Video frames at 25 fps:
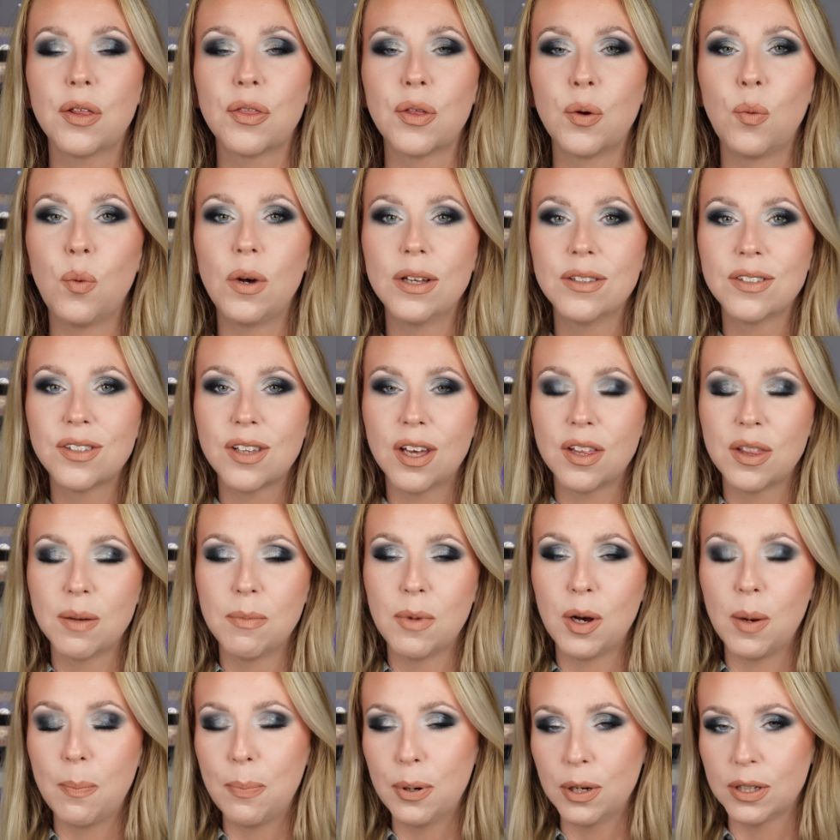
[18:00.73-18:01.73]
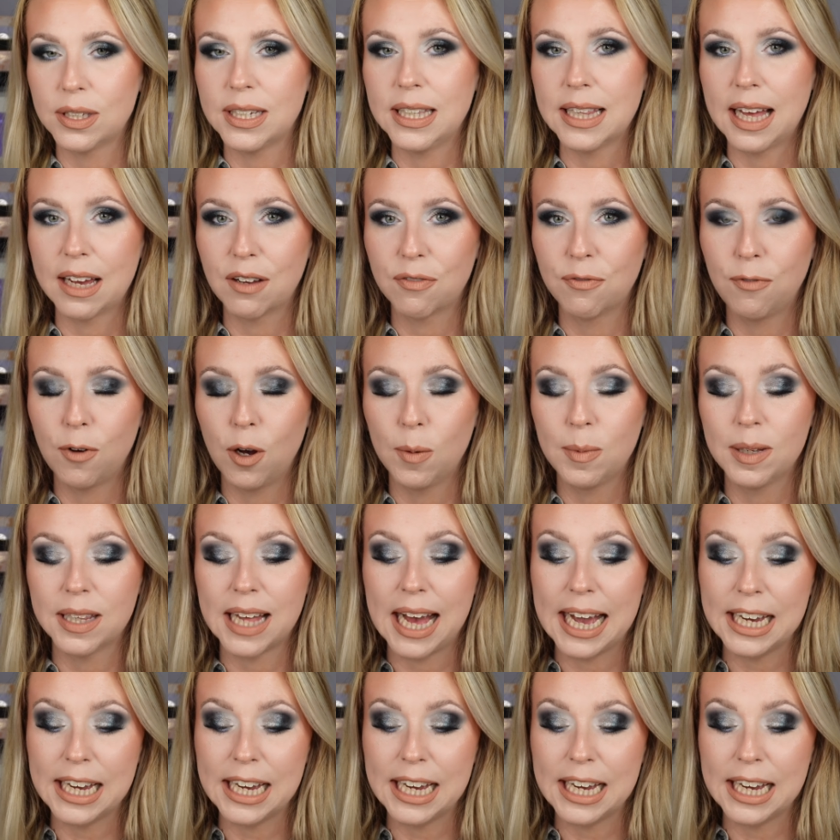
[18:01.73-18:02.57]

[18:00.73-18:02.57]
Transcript: The ones that are the more putty-like formula,